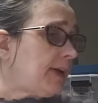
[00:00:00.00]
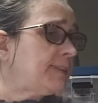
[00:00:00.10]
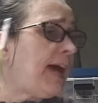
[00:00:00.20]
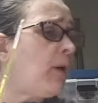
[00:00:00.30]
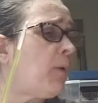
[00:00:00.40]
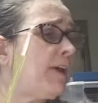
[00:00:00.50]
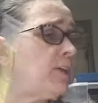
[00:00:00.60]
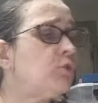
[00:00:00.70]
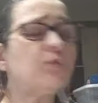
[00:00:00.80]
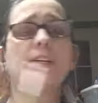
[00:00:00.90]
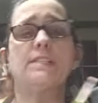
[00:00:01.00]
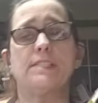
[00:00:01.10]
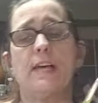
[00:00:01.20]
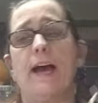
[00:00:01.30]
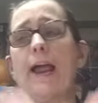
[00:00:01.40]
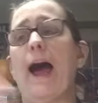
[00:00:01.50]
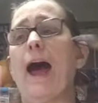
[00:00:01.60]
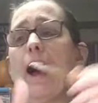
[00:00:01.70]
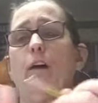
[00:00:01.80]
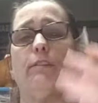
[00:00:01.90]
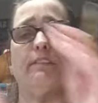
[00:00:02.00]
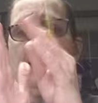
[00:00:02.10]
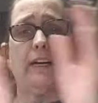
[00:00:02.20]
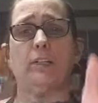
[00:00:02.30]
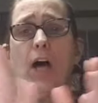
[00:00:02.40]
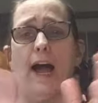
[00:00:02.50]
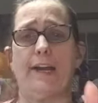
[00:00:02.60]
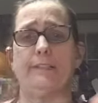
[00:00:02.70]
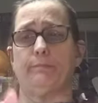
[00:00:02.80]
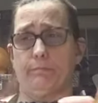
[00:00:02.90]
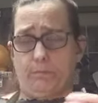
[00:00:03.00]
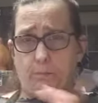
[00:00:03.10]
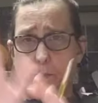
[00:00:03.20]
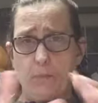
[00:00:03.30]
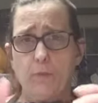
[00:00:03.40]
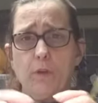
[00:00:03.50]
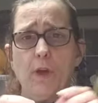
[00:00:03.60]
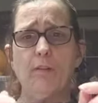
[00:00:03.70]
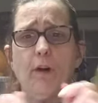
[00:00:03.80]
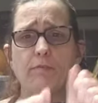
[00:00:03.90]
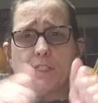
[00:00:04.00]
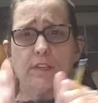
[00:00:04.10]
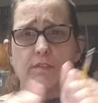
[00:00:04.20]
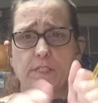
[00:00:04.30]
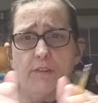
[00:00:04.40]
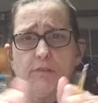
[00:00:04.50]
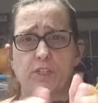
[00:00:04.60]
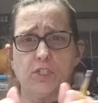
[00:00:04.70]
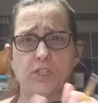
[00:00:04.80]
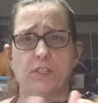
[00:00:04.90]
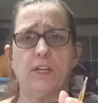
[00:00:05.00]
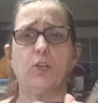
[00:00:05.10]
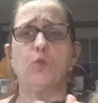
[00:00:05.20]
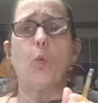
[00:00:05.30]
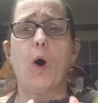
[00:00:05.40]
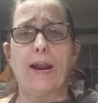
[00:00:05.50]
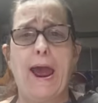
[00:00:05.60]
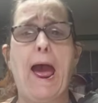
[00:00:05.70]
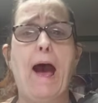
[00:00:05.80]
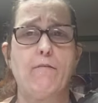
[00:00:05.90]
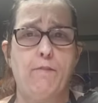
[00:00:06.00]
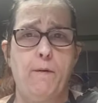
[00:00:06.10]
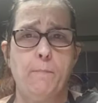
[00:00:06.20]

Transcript: That way you can decide how thick a line of definition that you want to have.